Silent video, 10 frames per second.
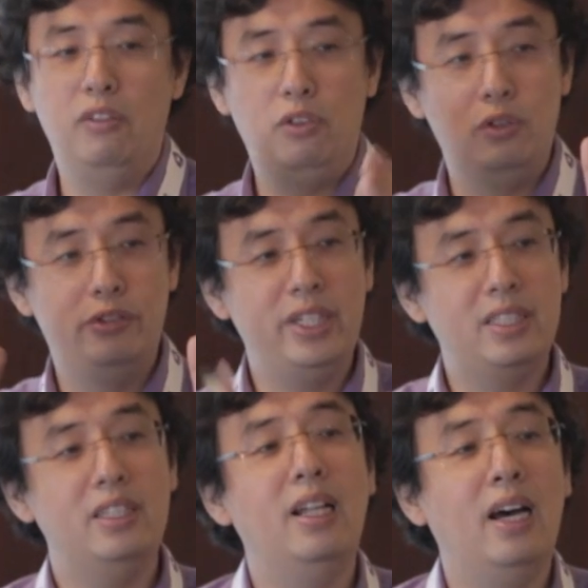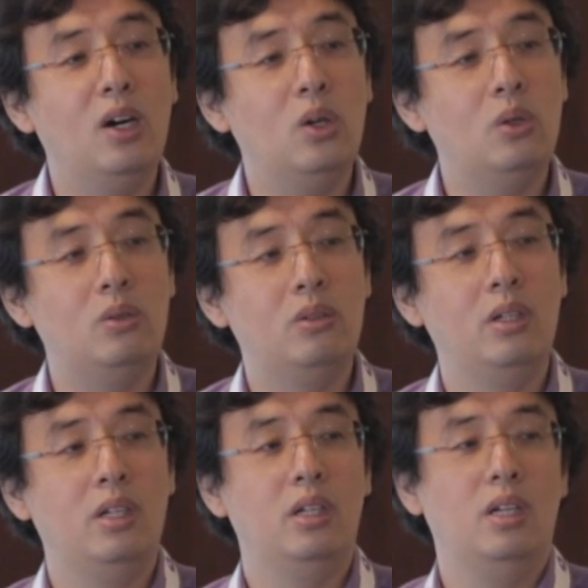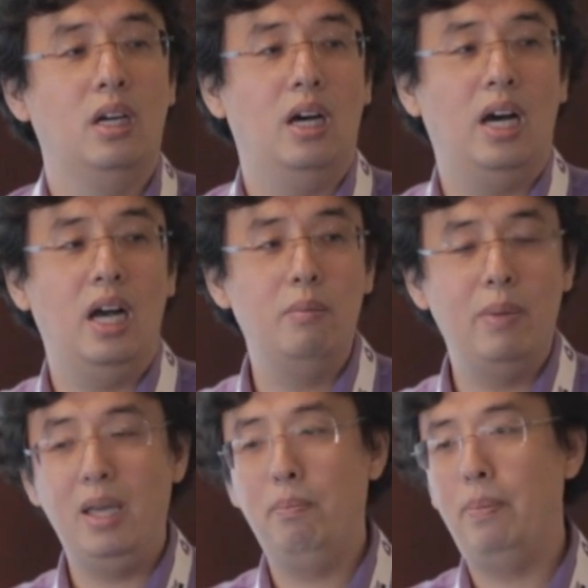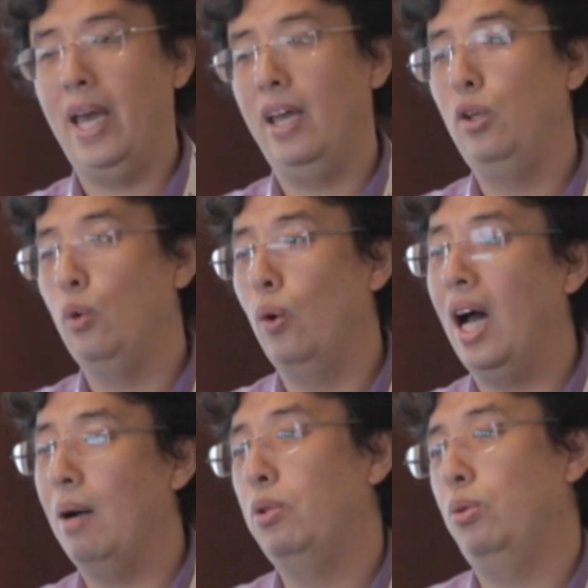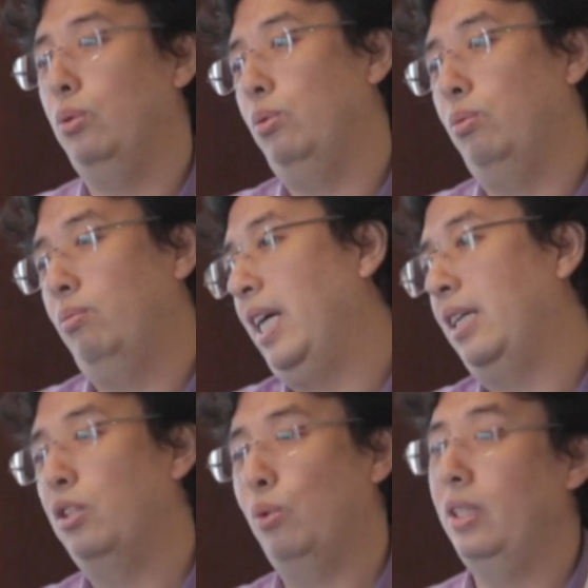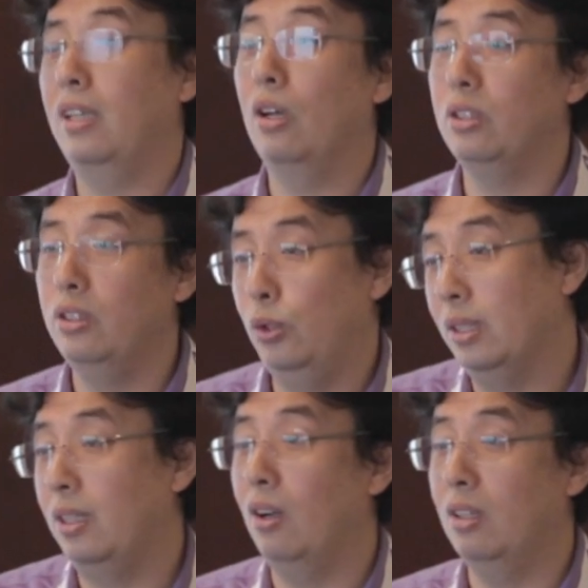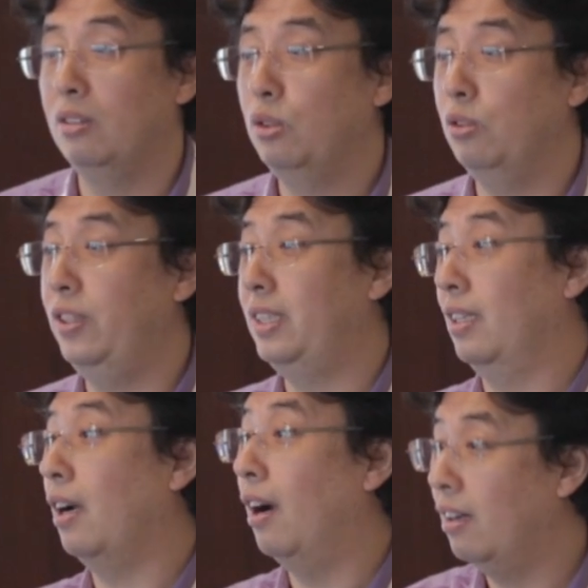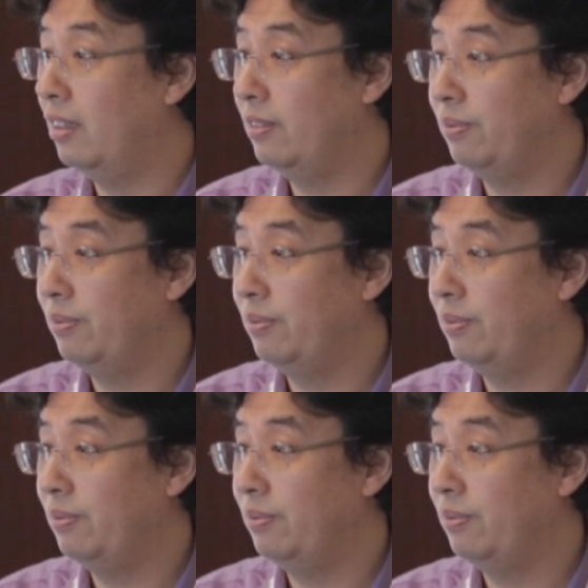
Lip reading: If you fix it now, I may pay you up to like $3,000 to fix the car.